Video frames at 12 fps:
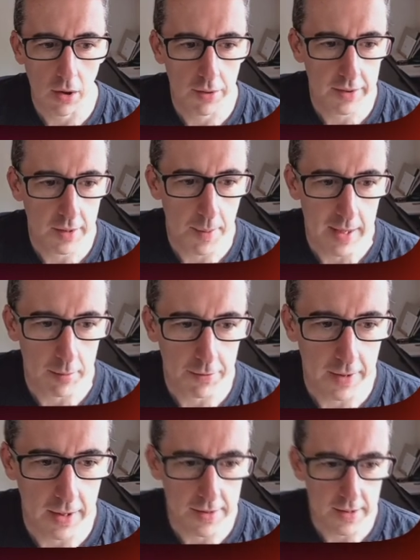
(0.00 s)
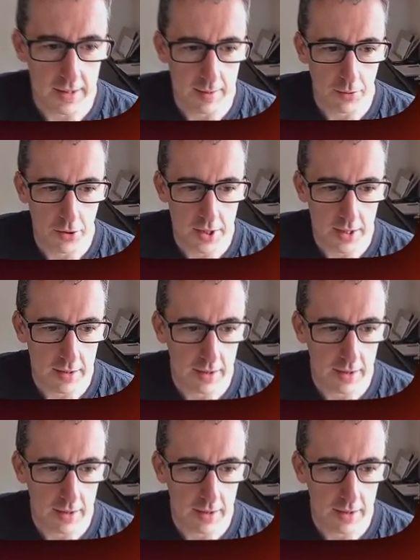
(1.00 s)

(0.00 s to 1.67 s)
the compatible files in the project.